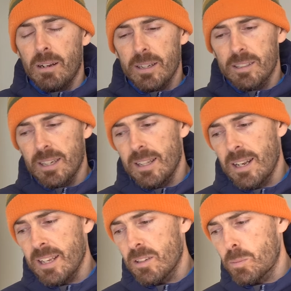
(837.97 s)
Like I say, the
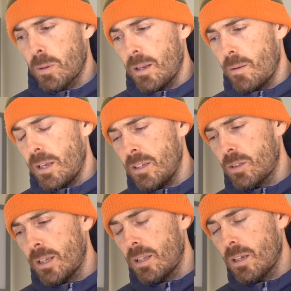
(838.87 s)
links is
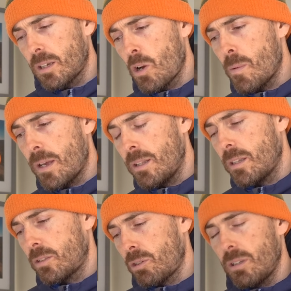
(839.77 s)
in the
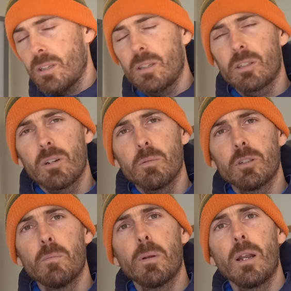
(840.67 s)
the
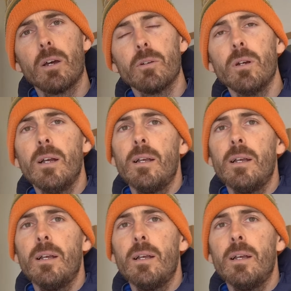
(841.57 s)
description below.